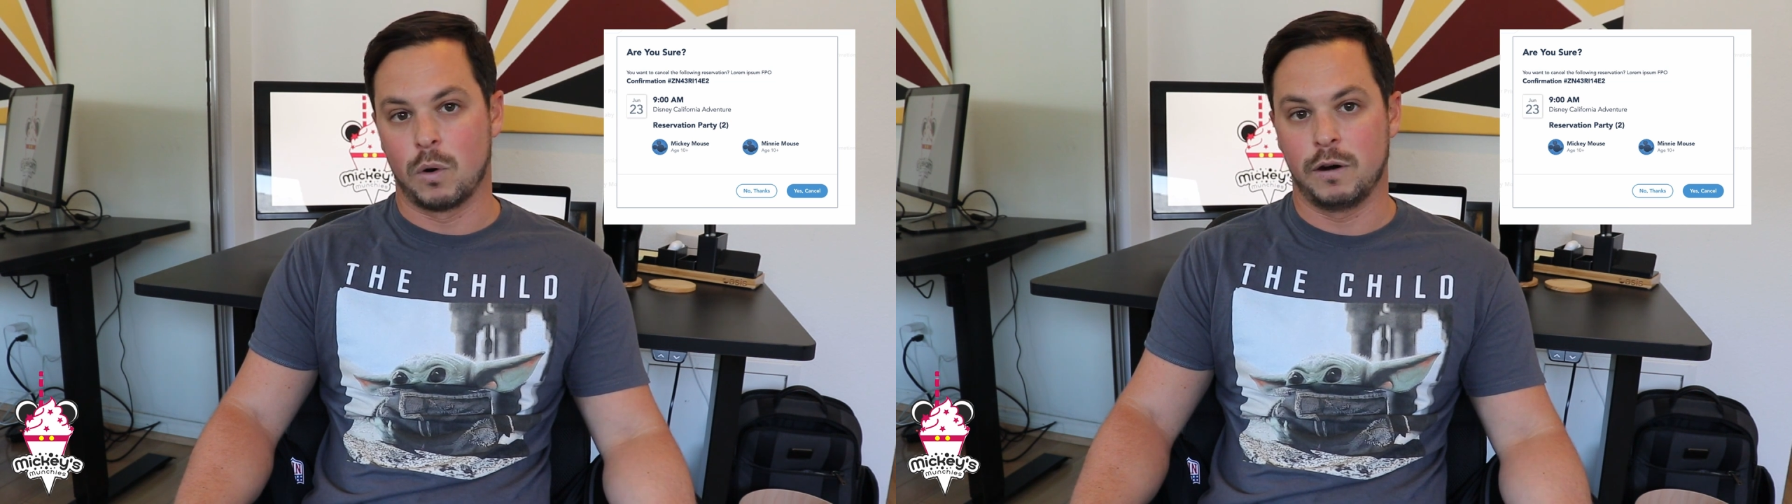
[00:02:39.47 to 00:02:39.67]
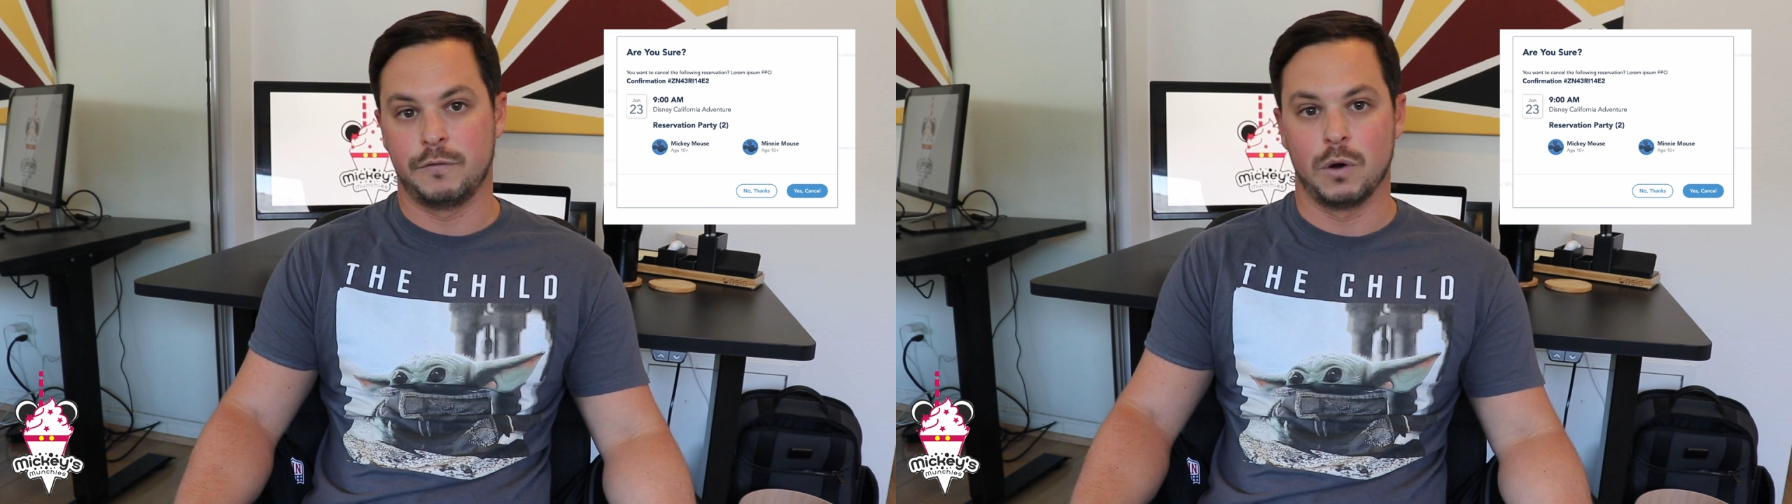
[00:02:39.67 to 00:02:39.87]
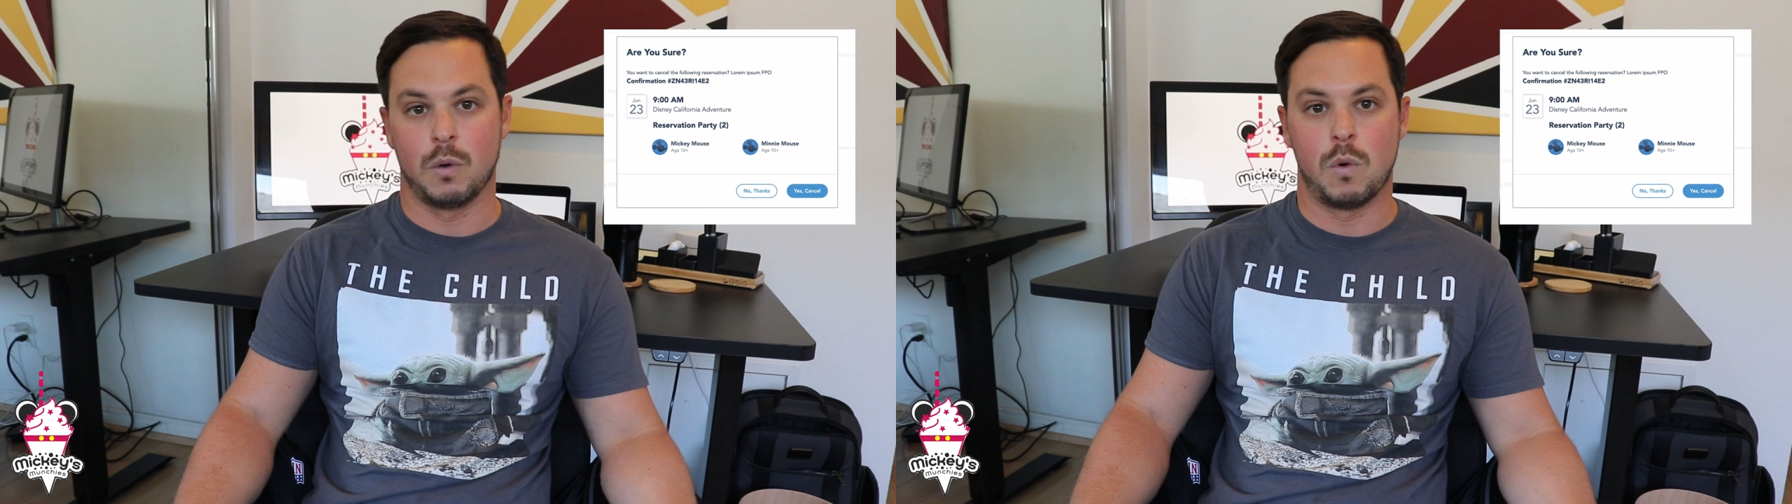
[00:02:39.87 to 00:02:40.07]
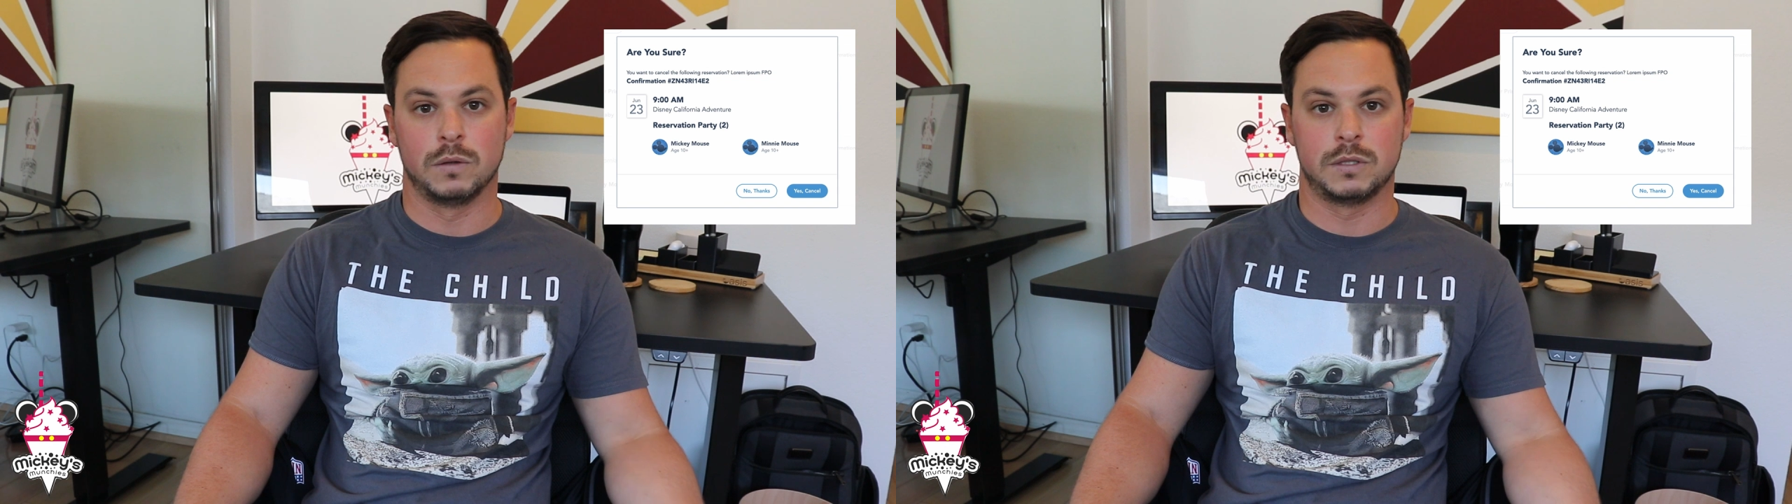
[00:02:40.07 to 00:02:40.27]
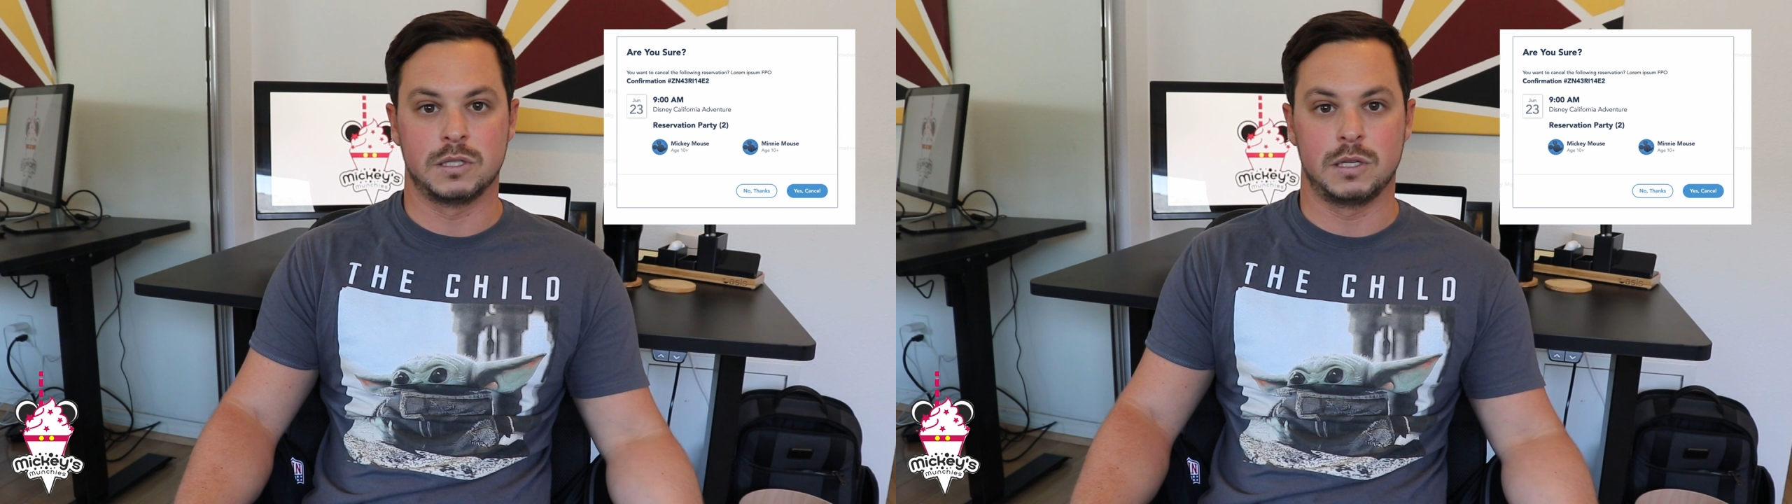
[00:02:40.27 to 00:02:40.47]
or if you're a
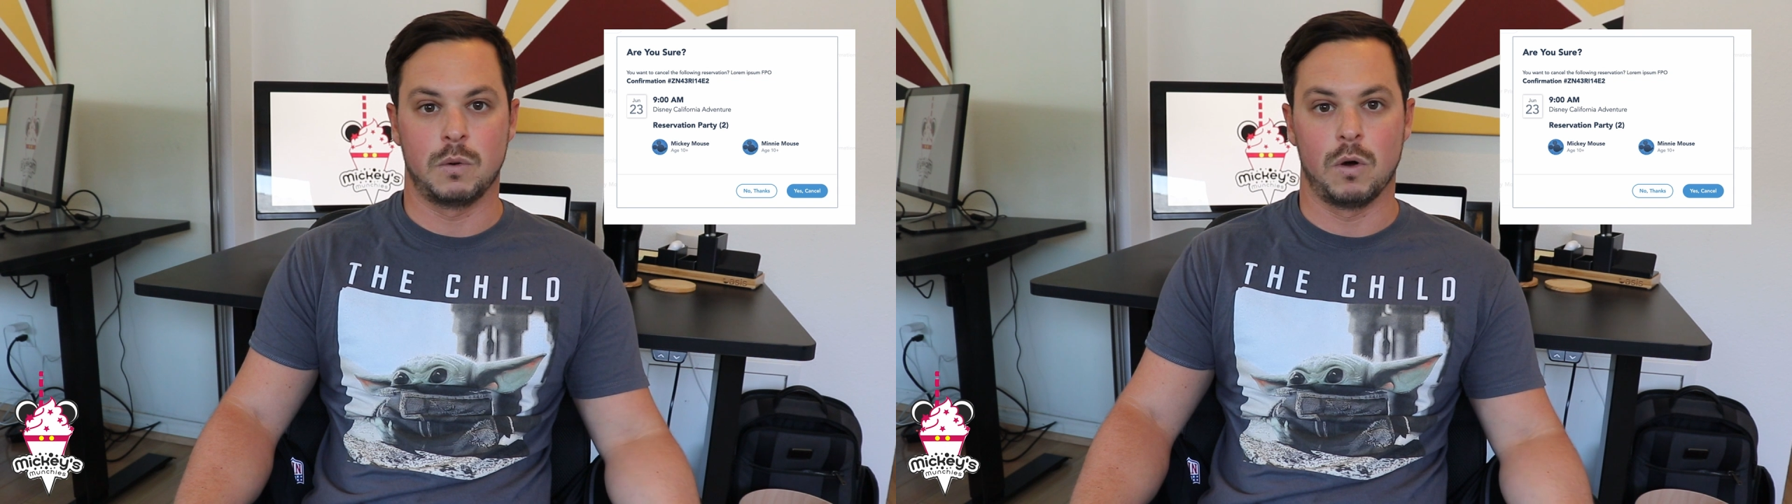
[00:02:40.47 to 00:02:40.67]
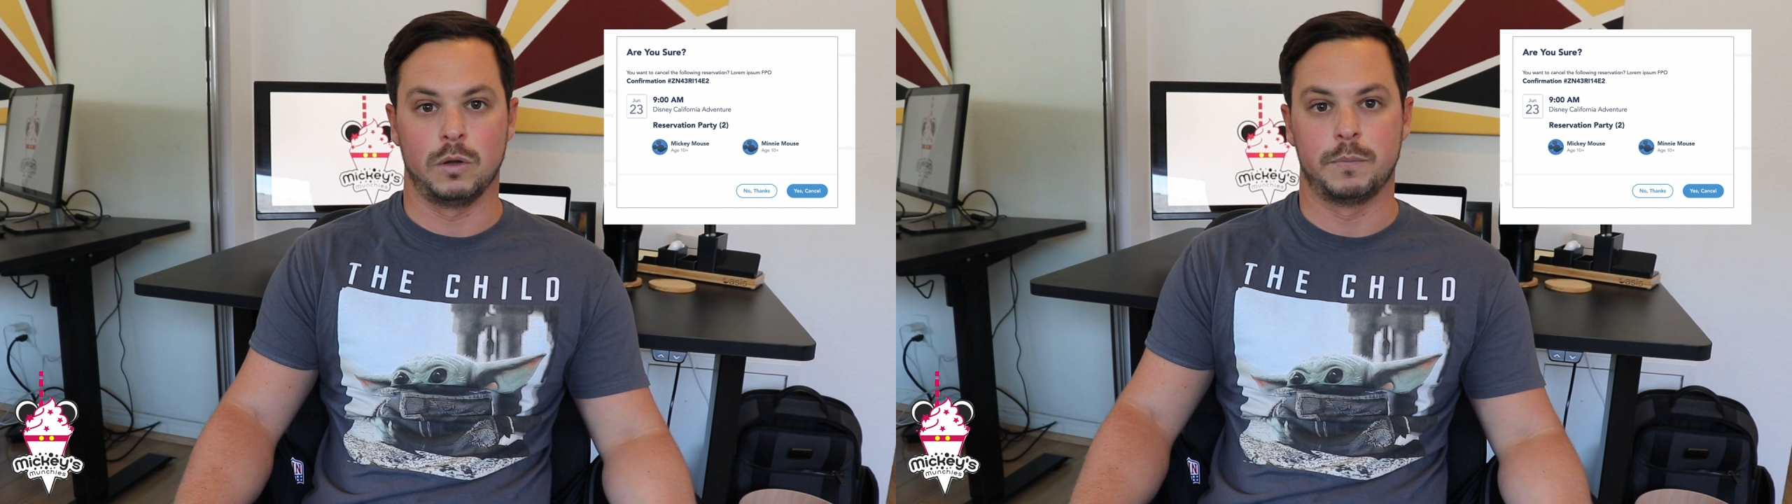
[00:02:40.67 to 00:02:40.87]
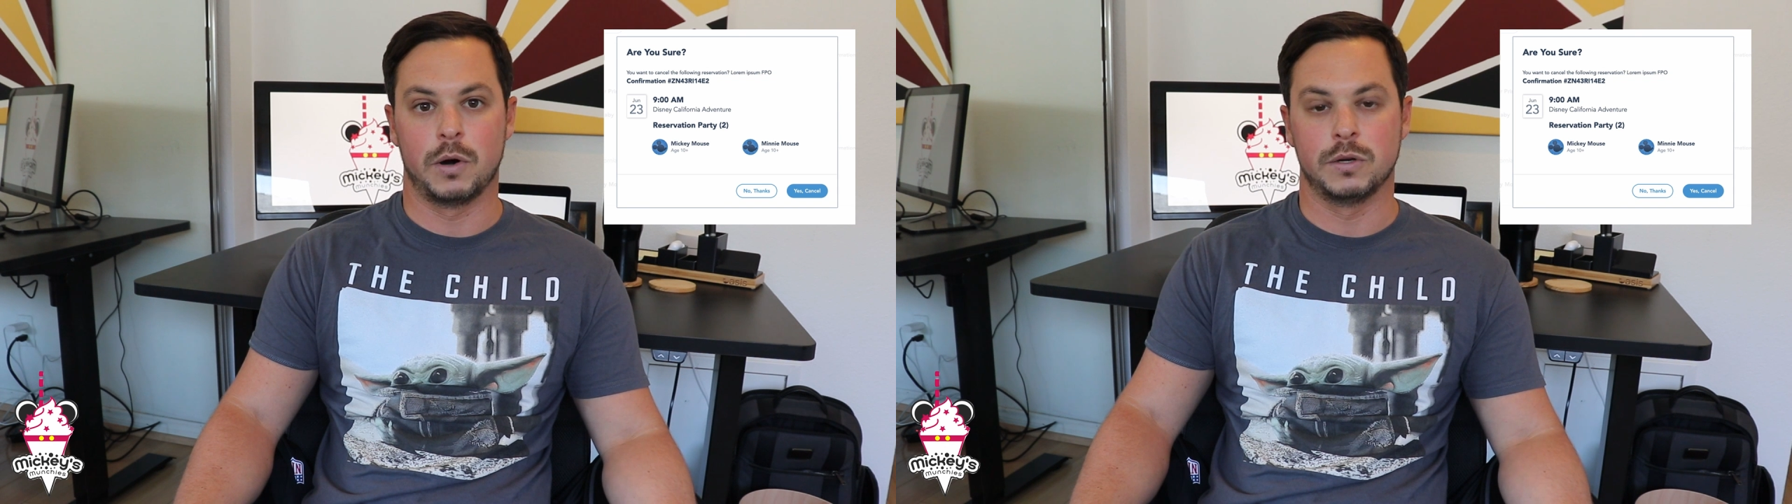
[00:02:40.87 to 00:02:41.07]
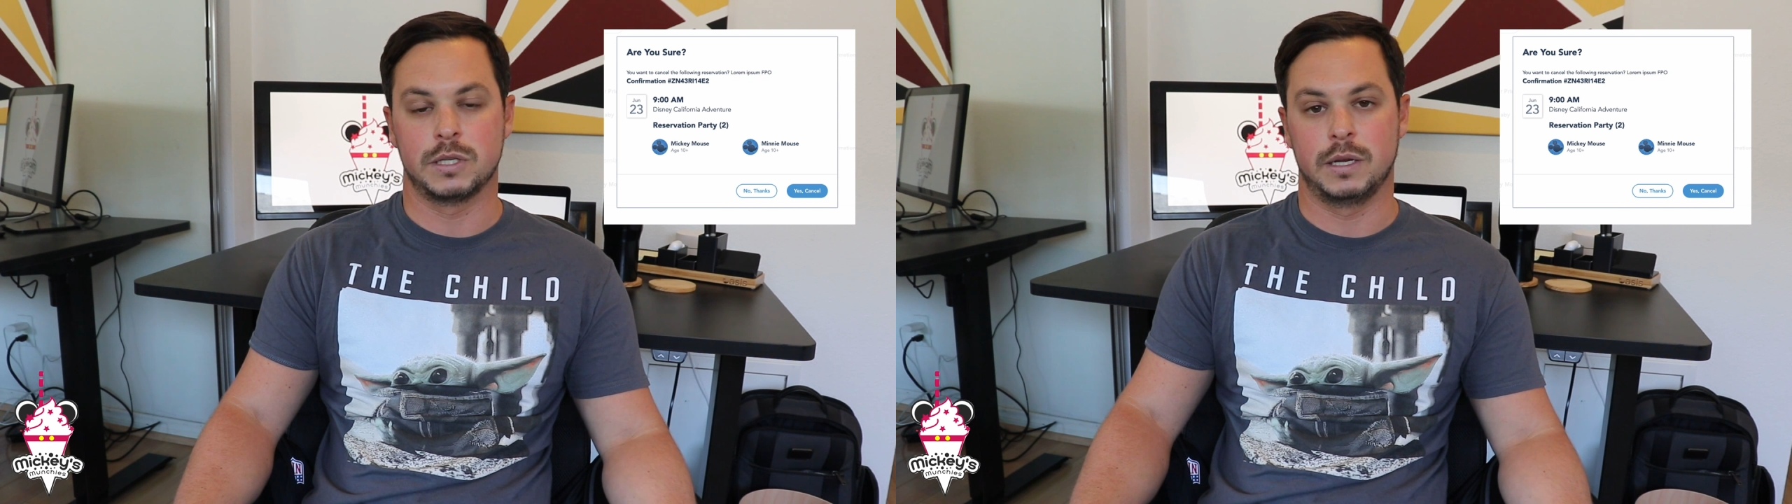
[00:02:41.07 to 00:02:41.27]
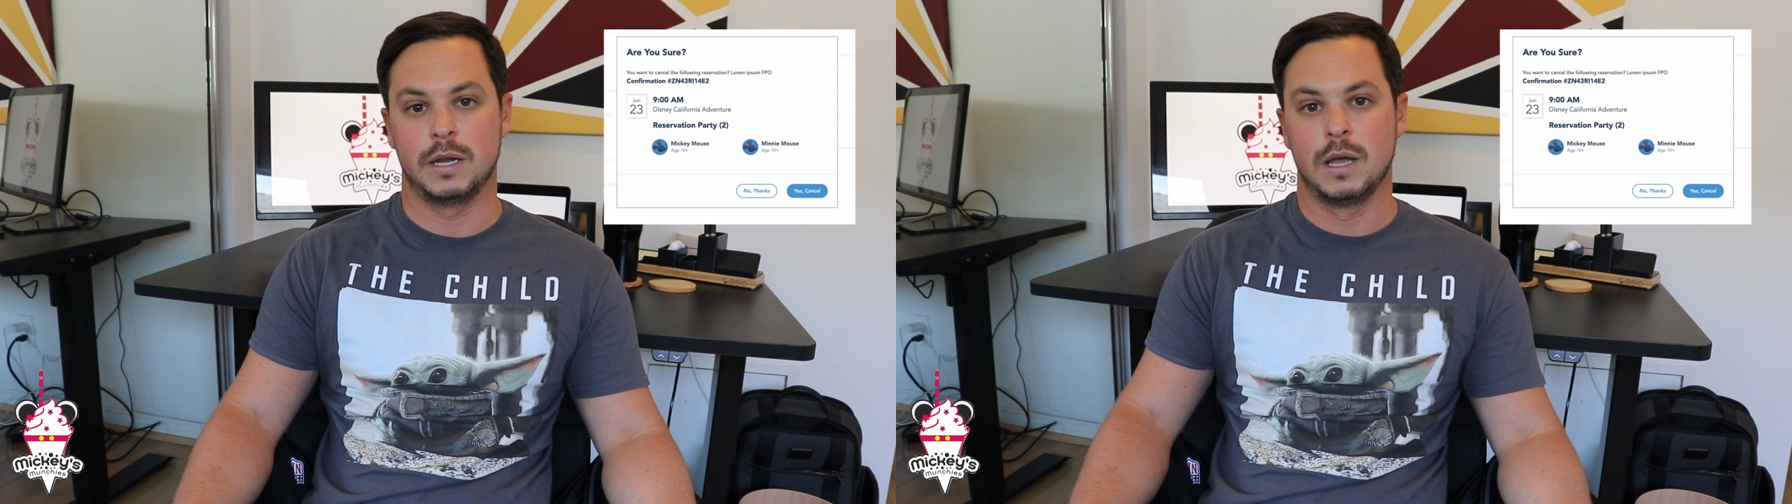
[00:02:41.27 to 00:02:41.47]
Walt Disney World
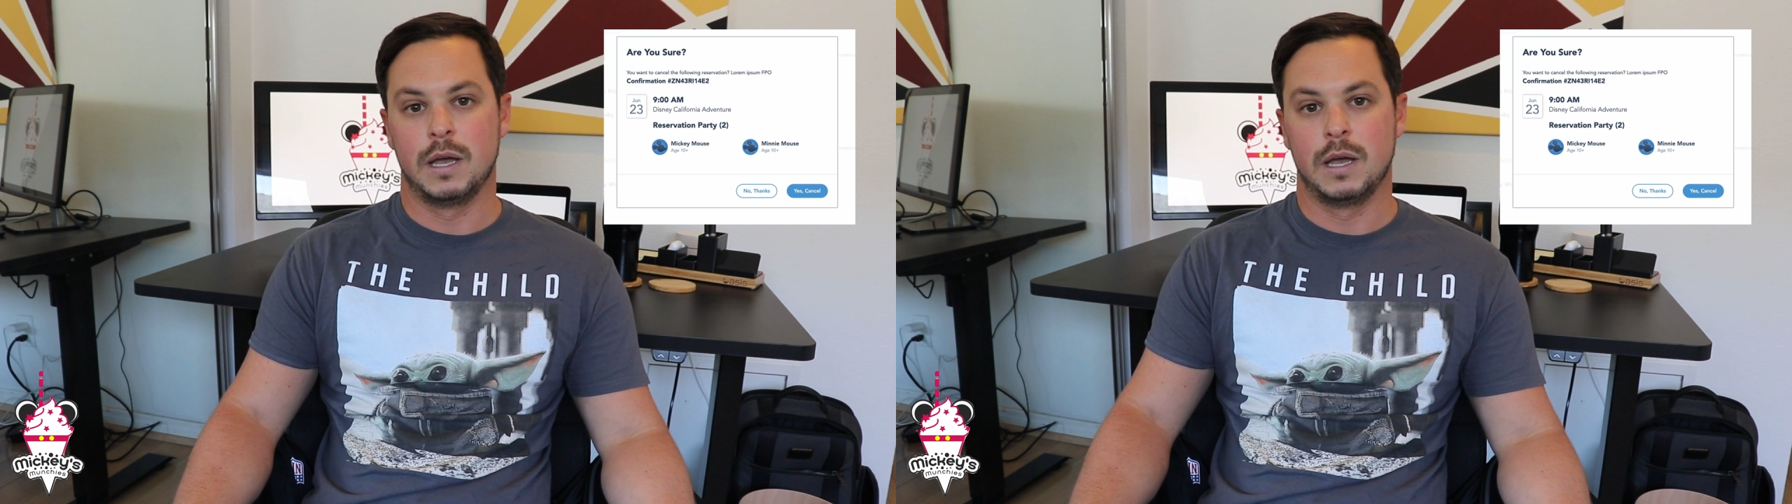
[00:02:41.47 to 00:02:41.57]
person